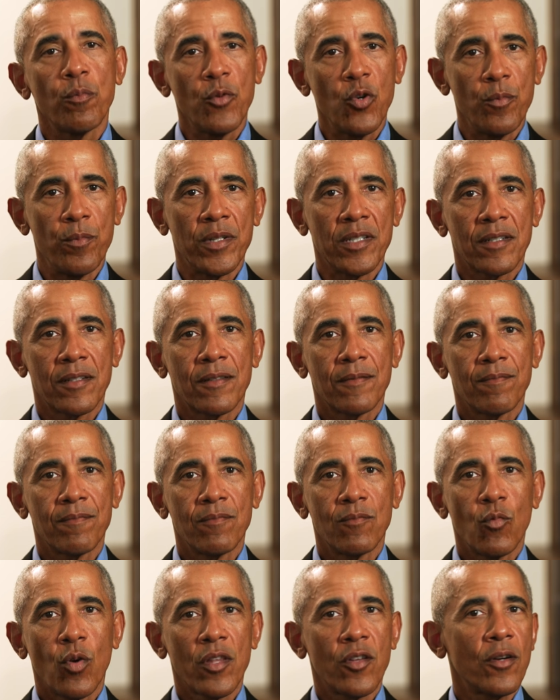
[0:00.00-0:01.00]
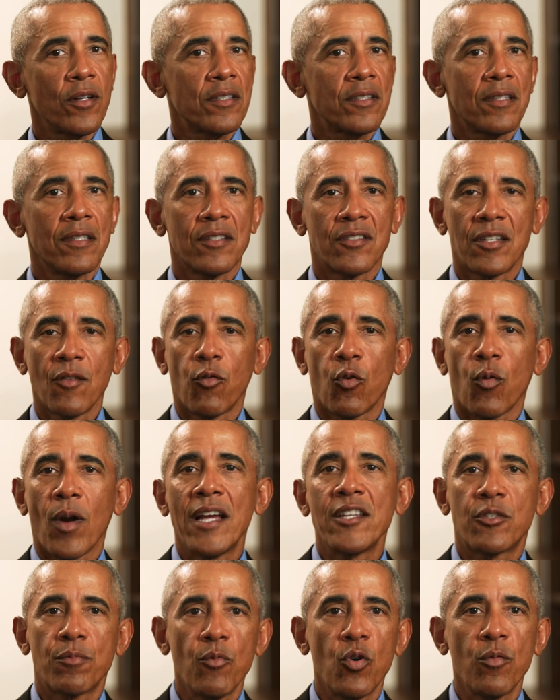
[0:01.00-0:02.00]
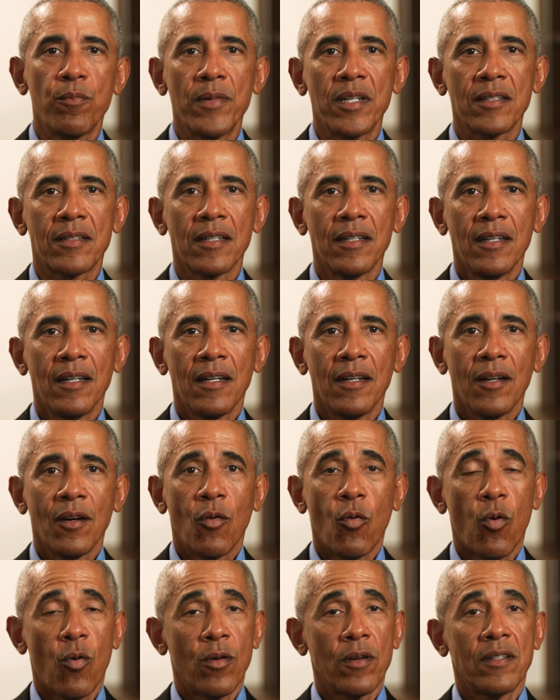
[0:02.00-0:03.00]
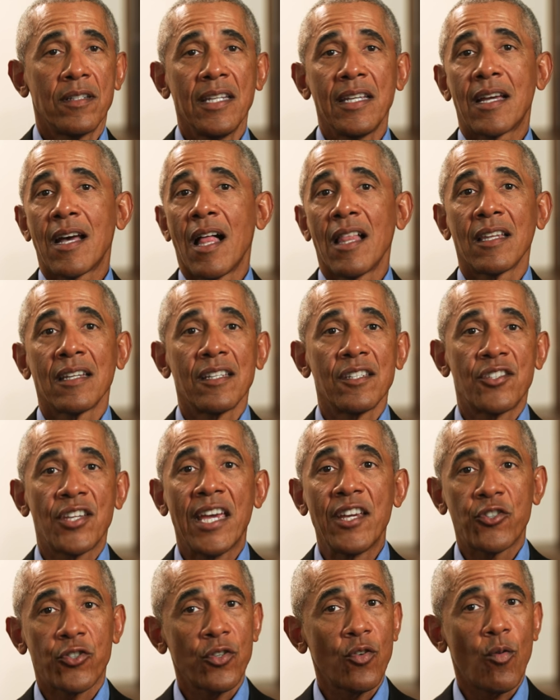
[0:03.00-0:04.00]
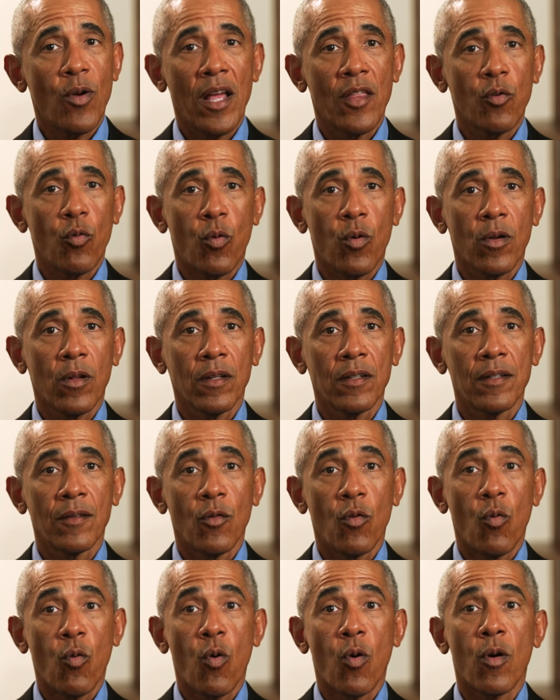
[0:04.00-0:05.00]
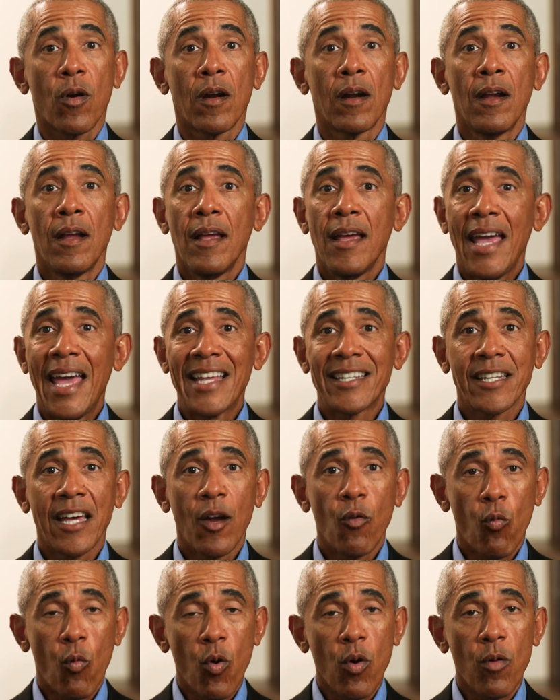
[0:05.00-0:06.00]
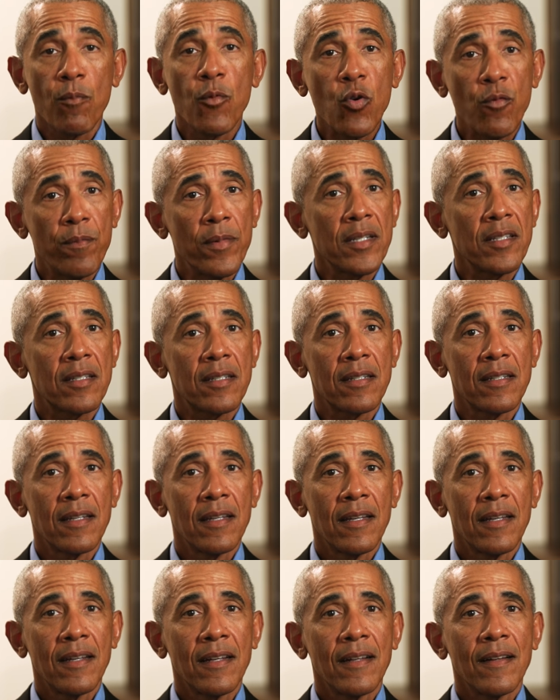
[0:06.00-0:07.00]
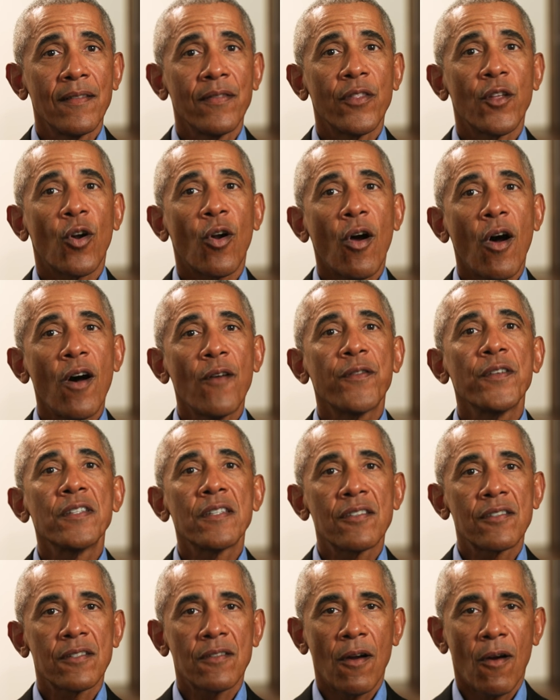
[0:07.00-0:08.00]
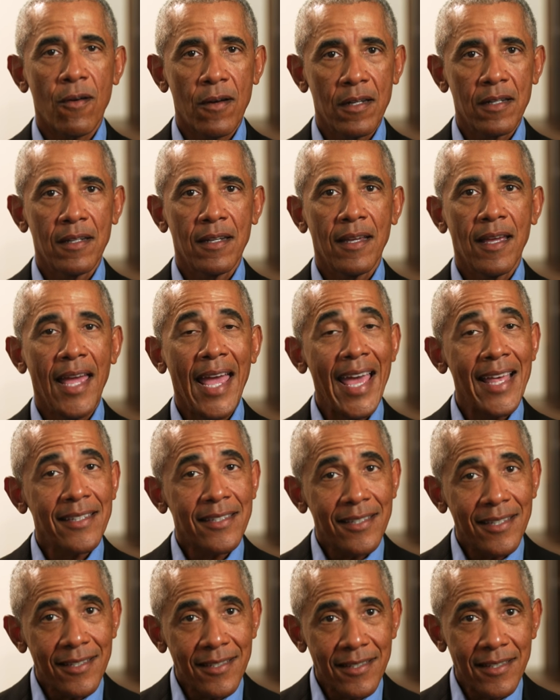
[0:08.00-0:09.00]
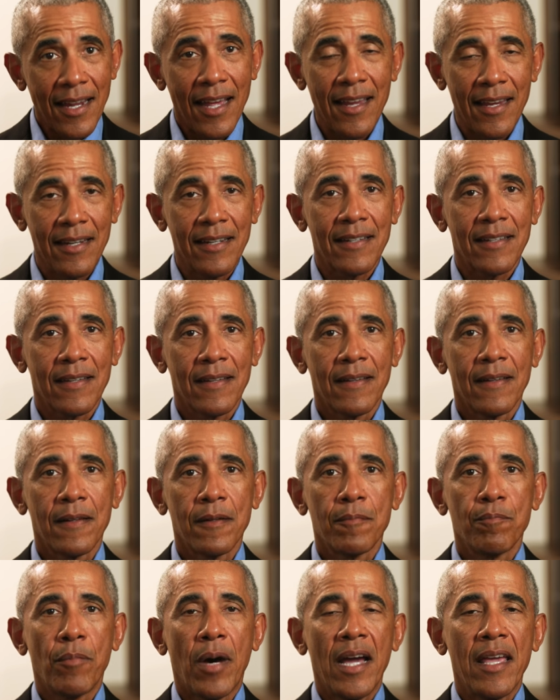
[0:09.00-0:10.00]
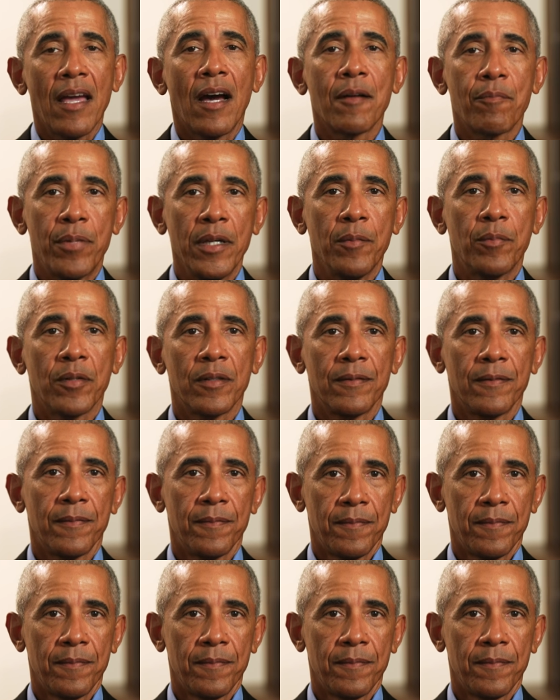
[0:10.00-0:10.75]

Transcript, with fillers: movements, whether it's the civil rights movement or decolonization around the world or anti war movements, they're often started and sustained by young people.